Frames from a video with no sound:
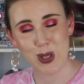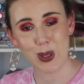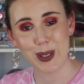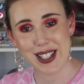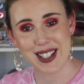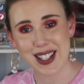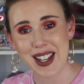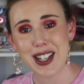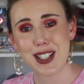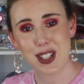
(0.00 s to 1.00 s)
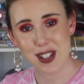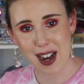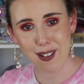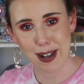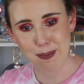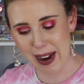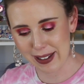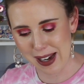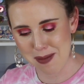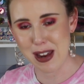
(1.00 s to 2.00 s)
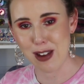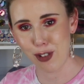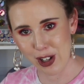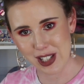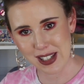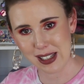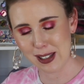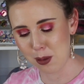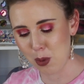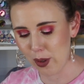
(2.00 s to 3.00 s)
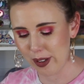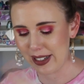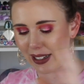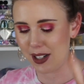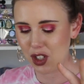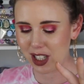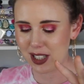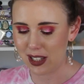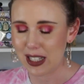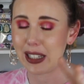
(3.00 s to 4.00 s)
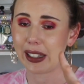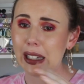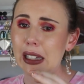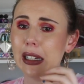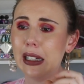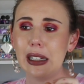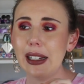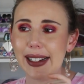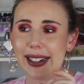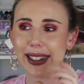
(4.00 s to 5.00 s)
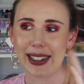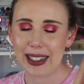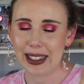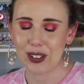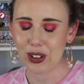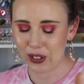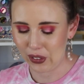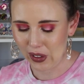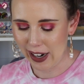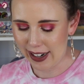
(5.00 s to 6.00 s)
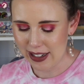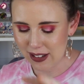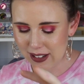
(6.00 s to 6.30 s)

saw this staring back at me first thing in the morning. I just think, I don't know. I